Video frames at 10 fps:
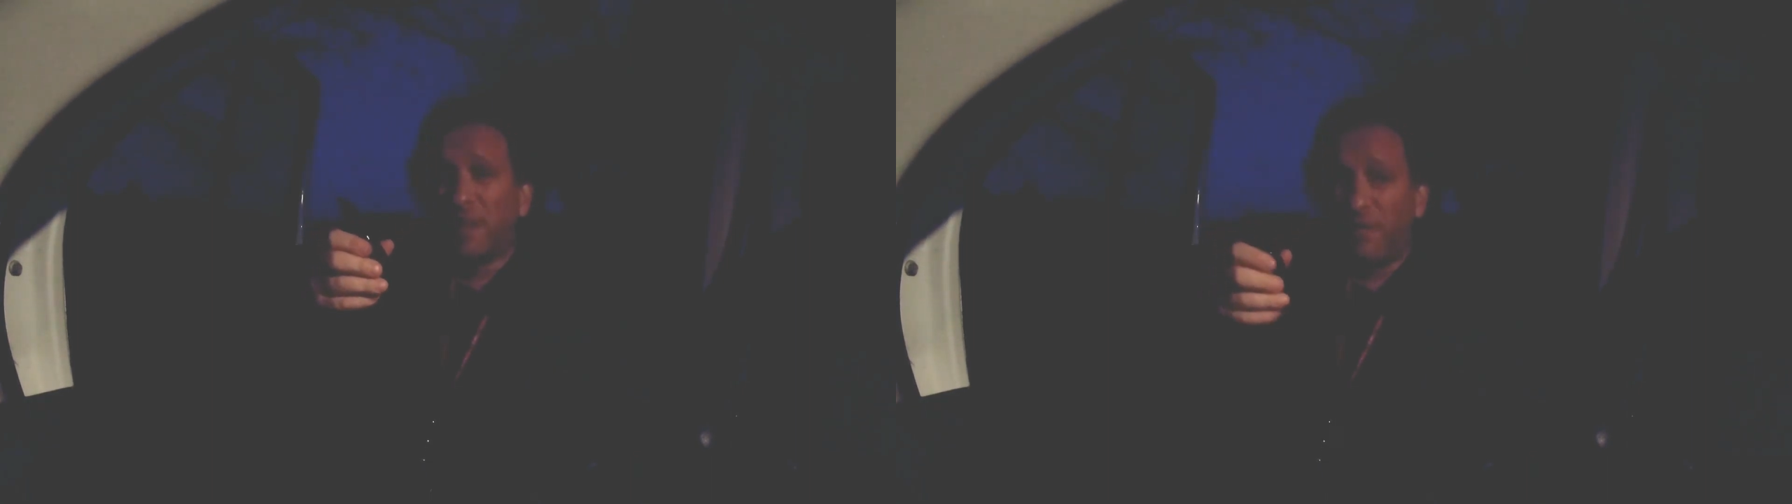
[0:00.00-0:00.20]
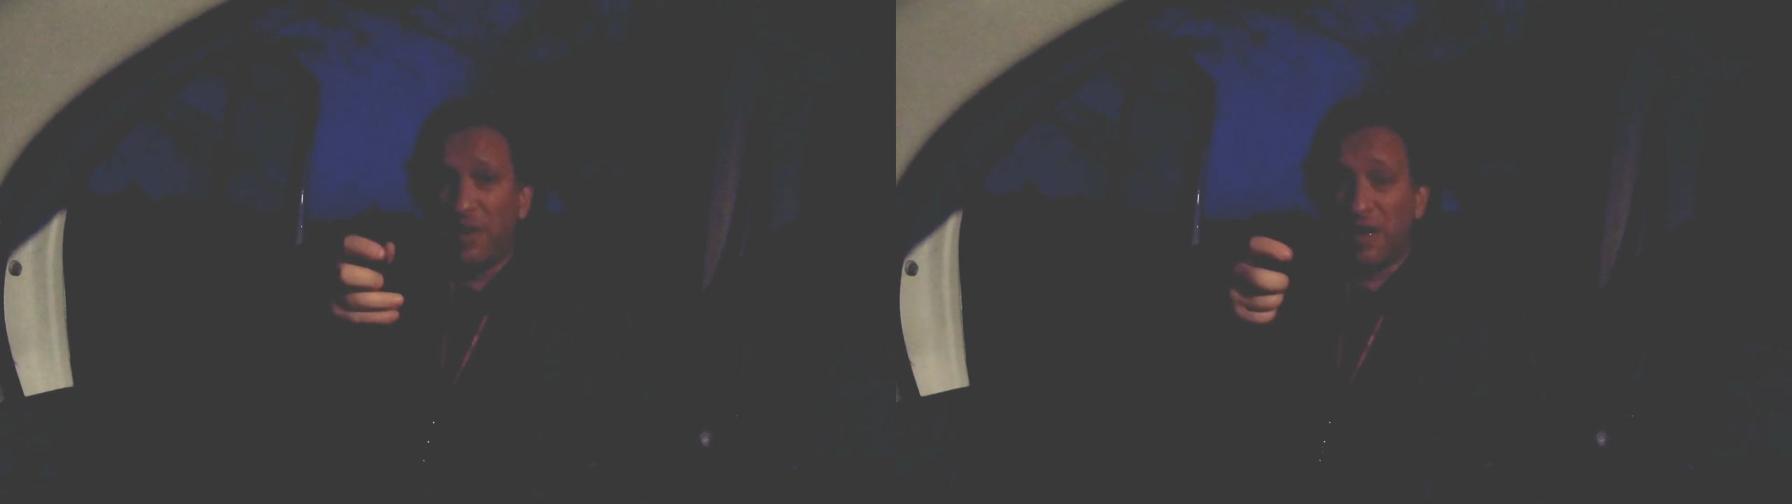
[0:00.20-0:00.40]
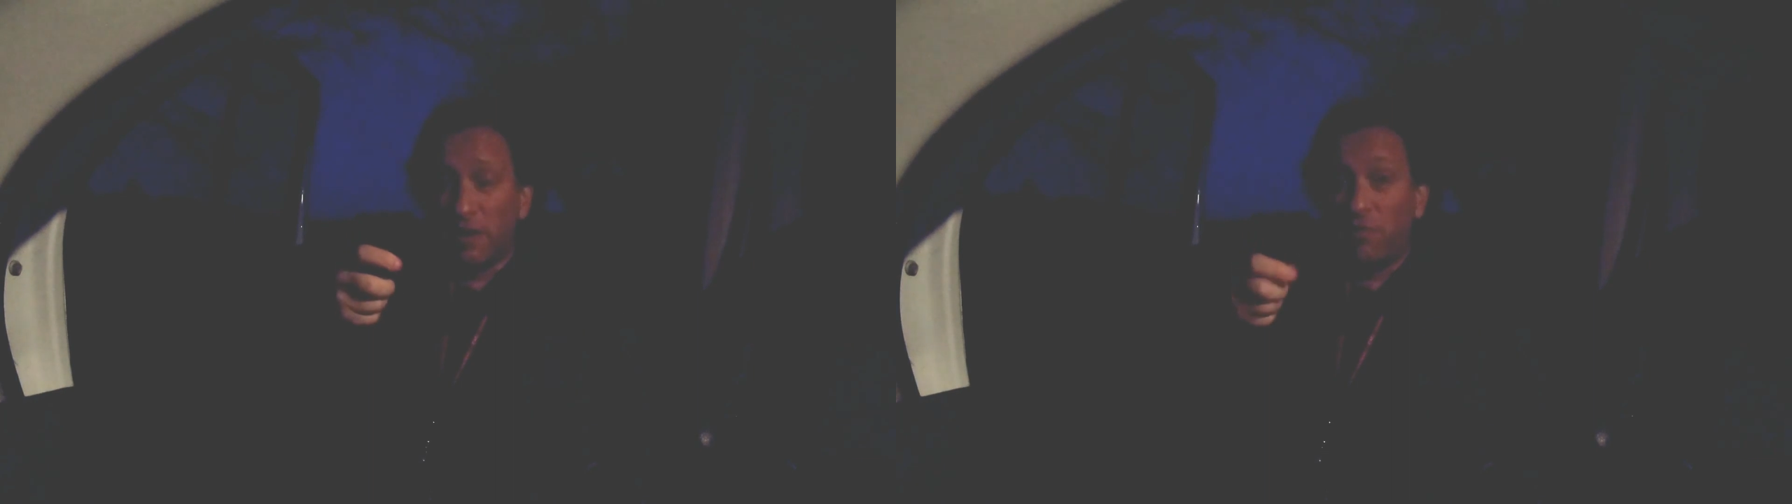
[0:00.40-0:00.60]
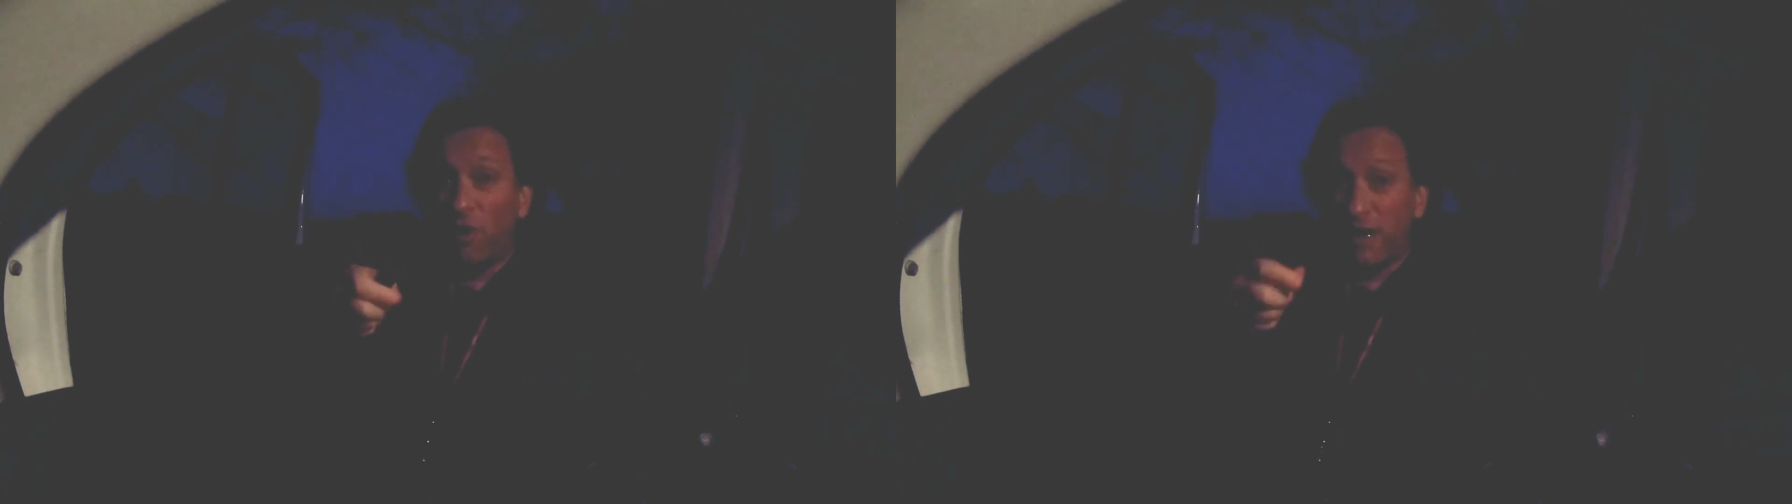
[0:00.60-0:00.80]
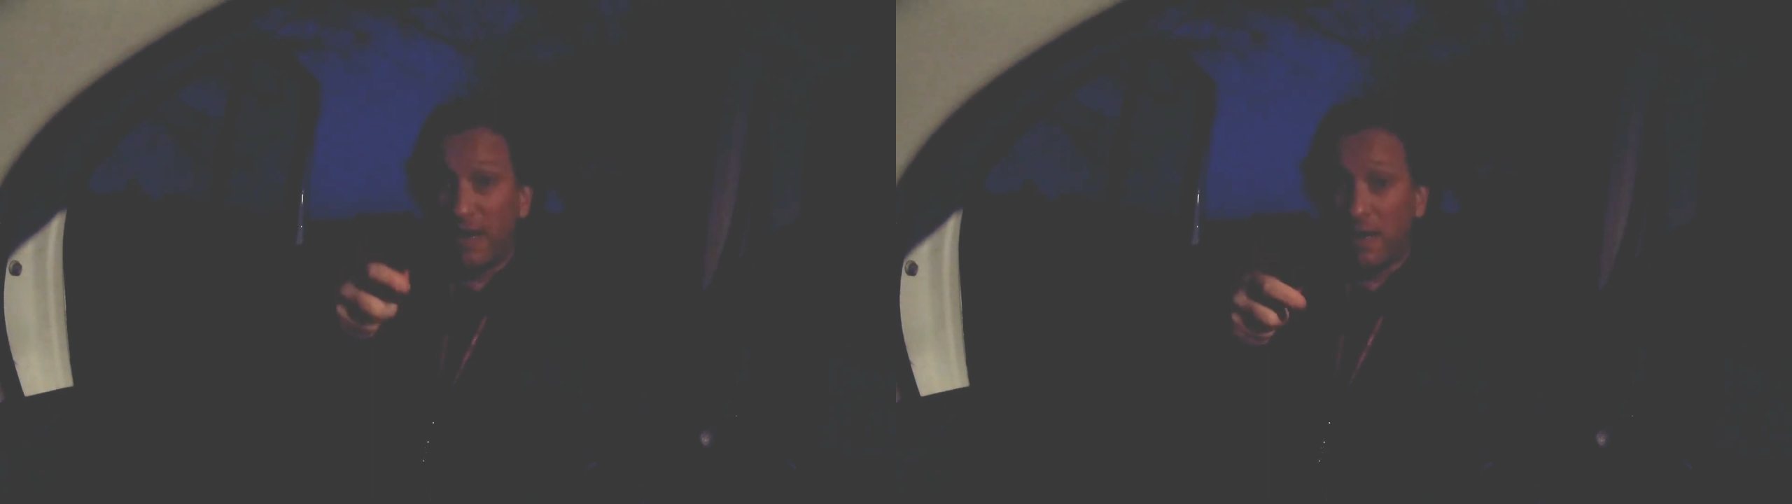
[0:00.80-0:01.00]
if you get the
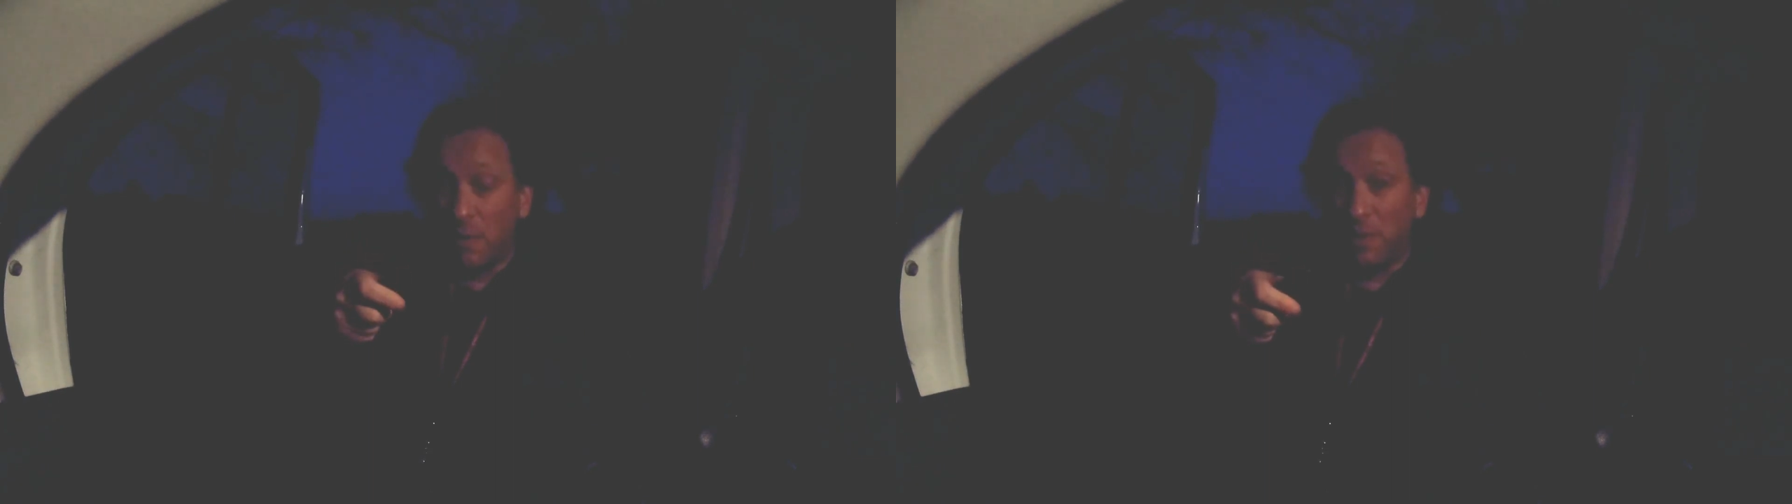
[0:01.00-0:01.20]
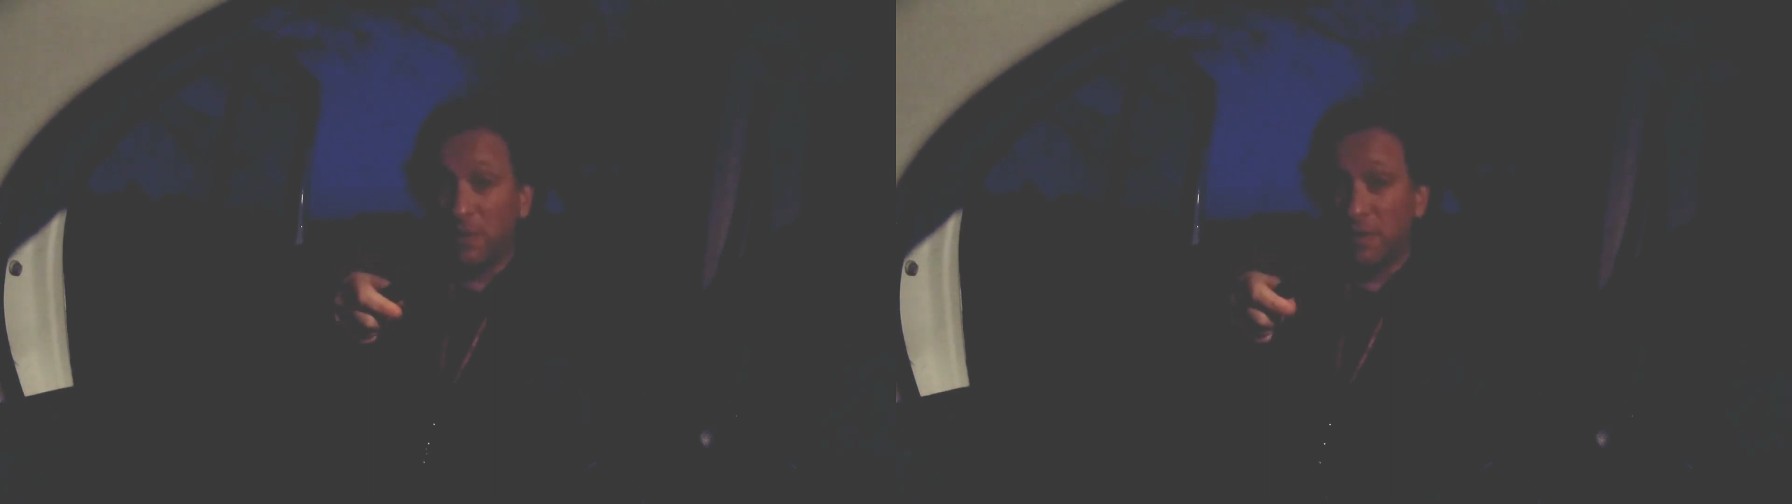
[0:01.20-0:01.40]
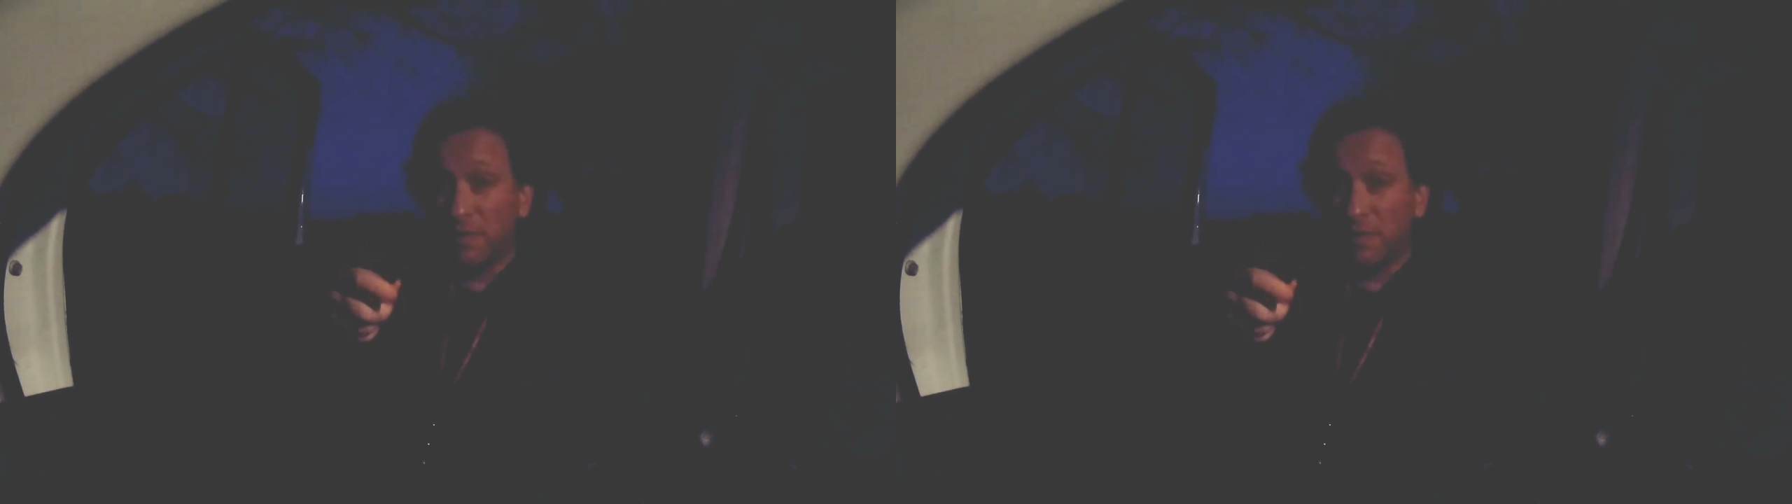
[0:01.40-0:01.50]
right liquid